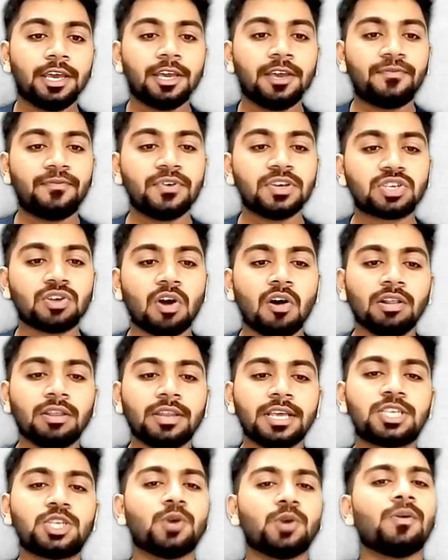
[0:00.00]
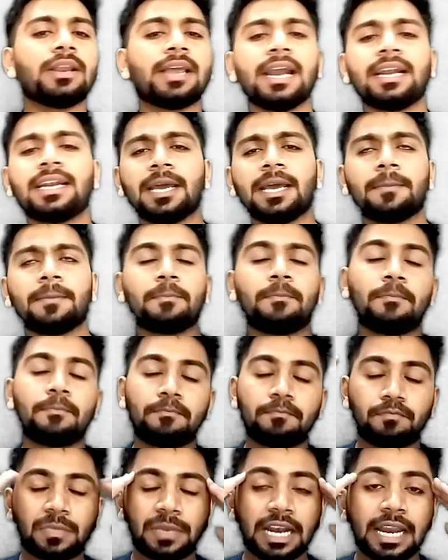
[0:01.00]
If you solve this, you will get a
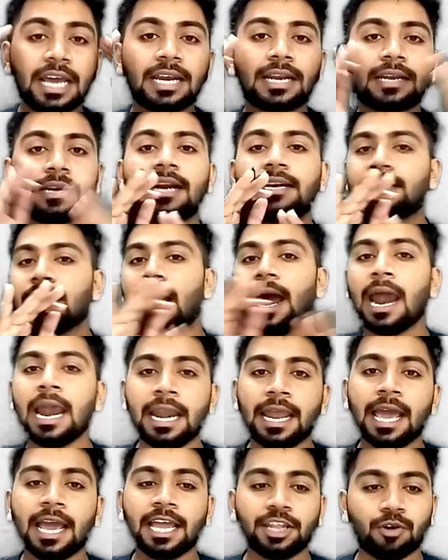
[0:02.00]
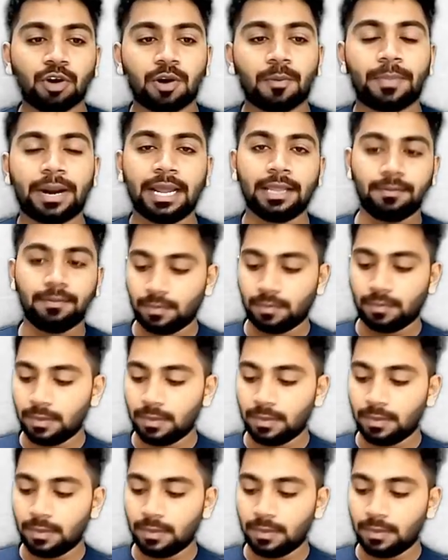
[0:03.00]
clear-cut idea in your brain.